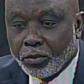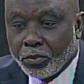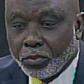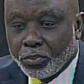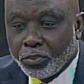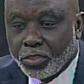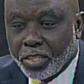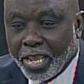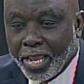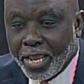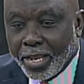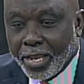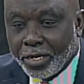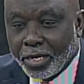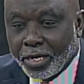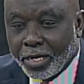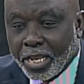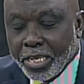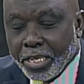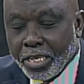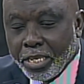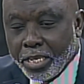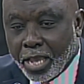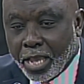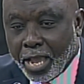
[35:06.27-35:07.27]
Then
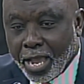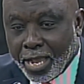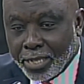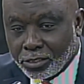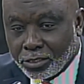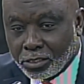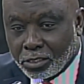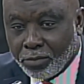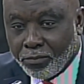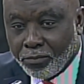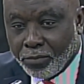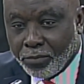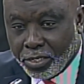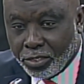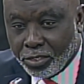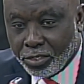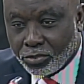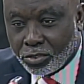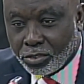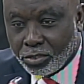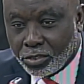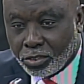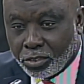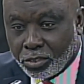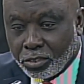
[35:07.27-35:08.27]
he asked the
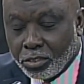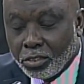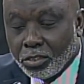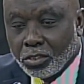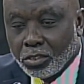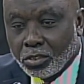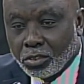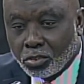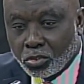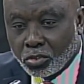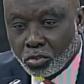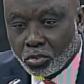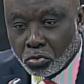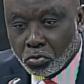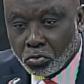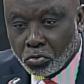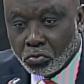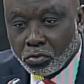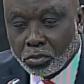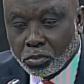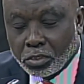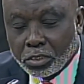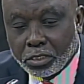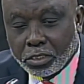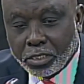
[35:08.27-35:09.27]
minister
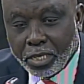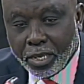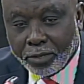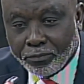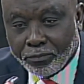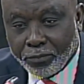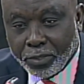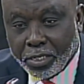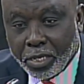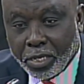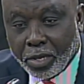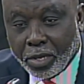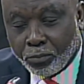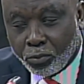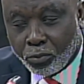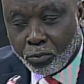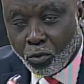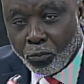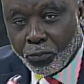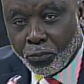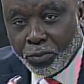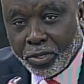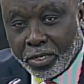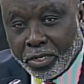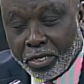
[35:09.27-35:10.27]
to get me the
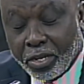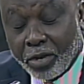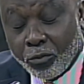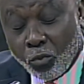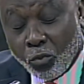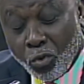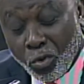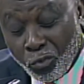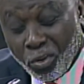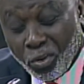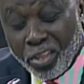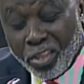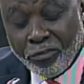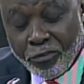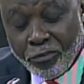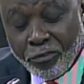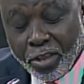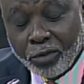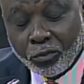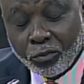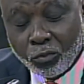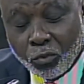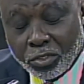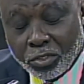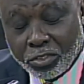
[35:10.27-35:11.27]
appropriate, that what he
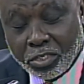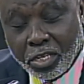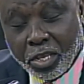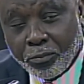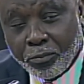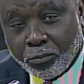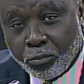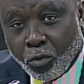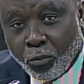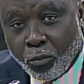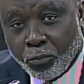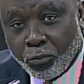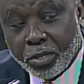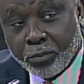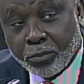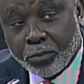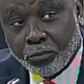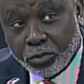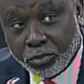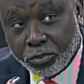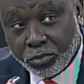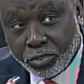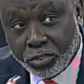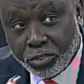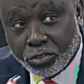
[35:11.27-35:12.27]
felt was the appropriate
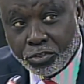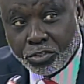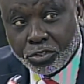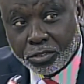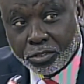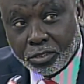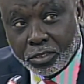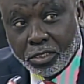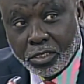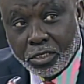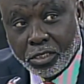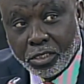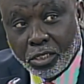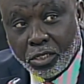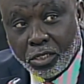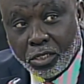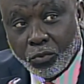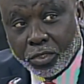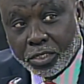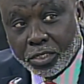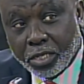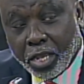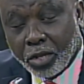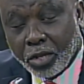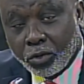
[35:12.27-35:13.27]
position in
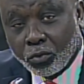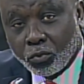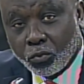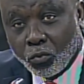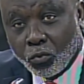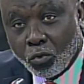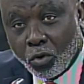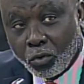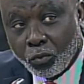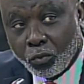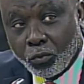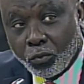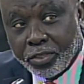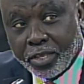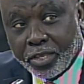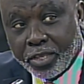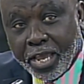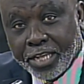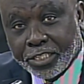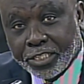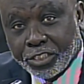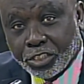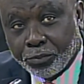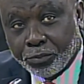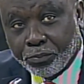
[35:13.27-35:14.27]
which I could work with the
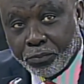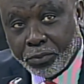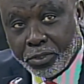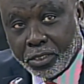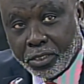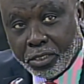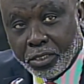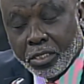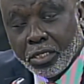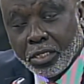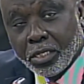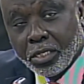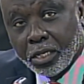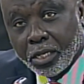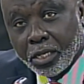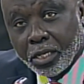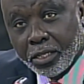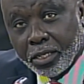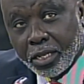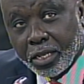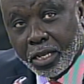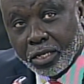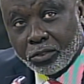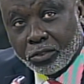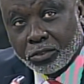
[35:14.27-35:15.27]
IGP,
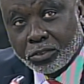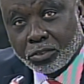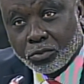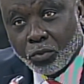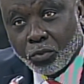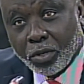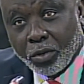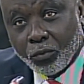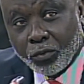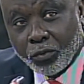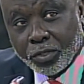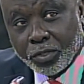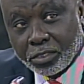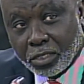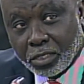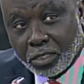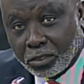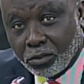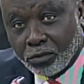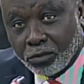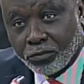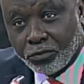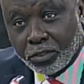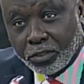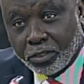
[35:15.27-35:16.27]
and that's when we
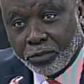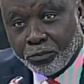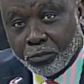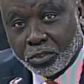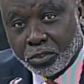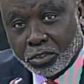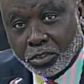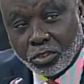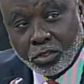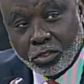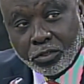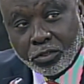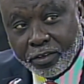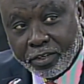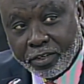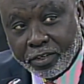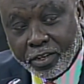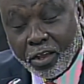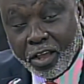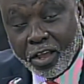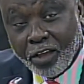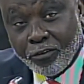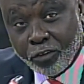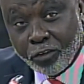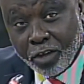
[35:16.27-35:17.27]
settled for the position
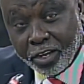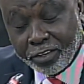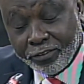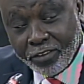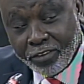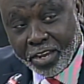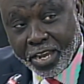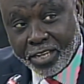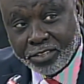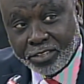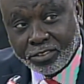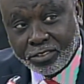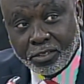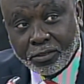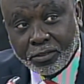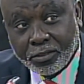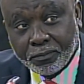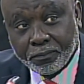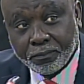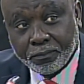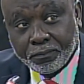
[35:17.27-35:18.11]
of advisor.